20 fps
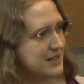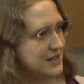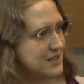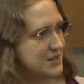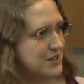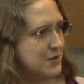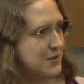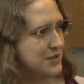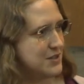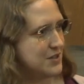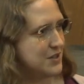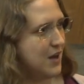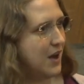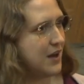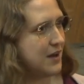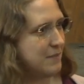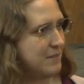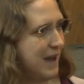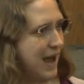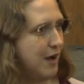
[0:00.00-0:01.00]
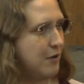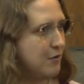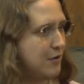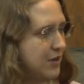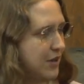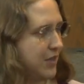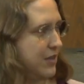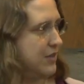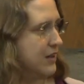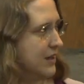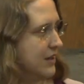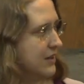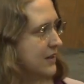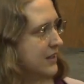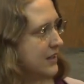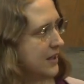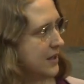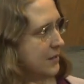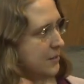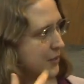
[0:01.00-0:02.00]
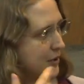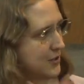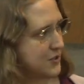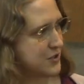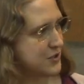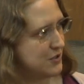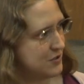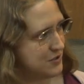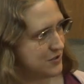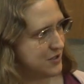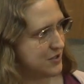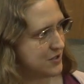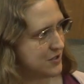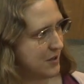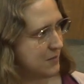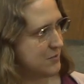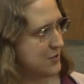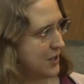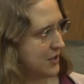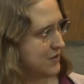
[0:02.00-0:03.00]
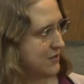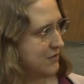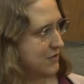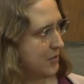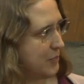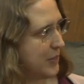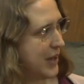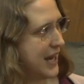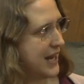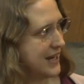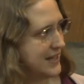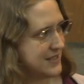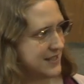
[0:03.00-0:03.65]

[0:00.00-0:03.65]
And so it's not about the person who's the subject of the pain,